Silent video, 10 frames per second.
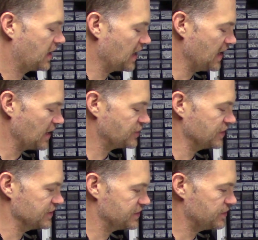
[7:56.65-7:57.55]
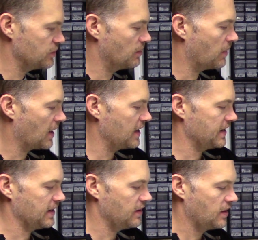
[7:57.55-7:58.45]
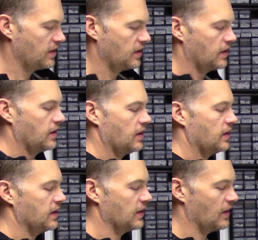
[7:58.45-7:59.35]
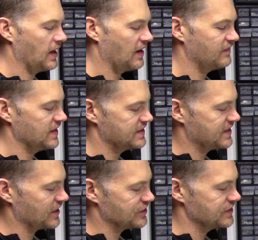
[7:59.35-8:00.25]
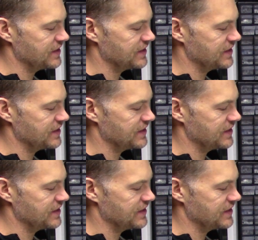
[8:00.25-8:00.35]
connections to the body. You know, I have these sections